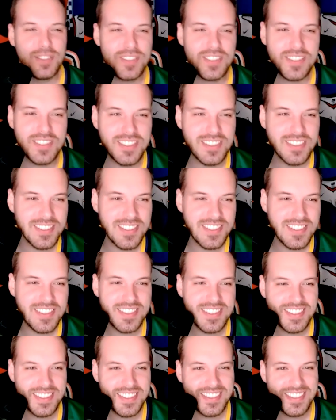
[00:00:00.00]

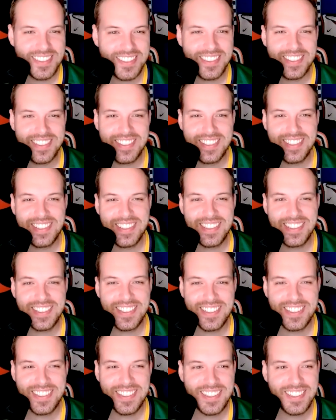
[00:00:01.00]

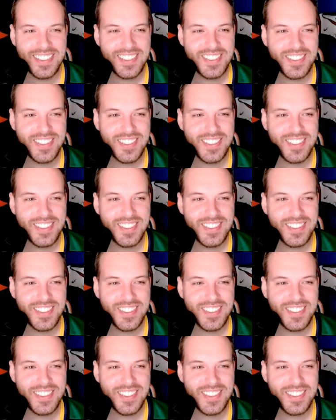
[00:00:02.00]
This person isn't speaking.